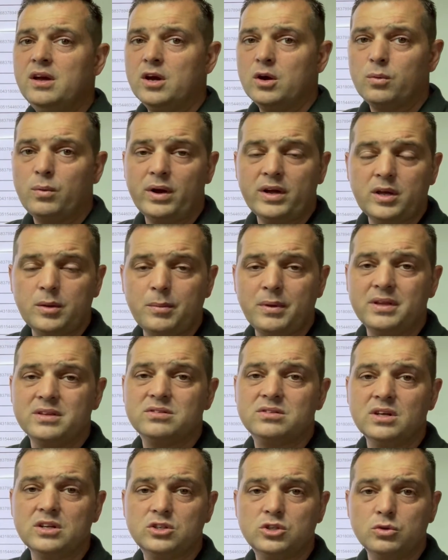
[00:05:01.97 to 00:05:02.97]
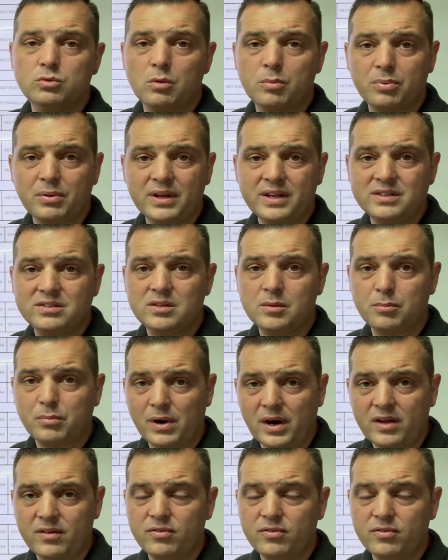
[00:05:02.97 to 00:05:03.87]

recommends that you replace the brake